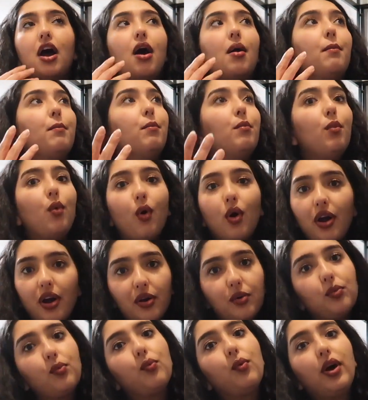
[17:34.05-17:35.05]

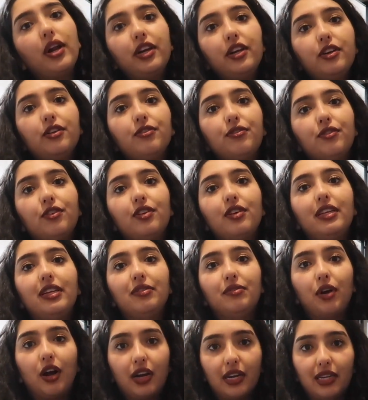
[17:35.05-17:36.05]
more wonderful
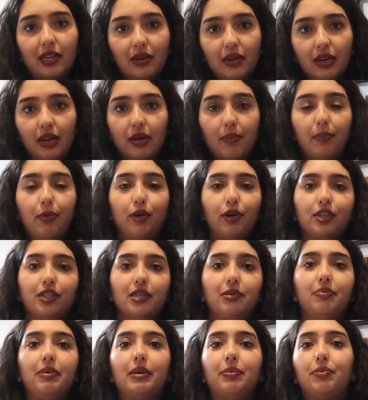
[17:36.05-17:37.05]
Iranian
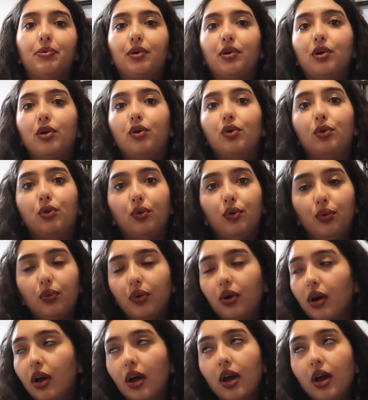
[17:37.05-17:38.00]
Persian people who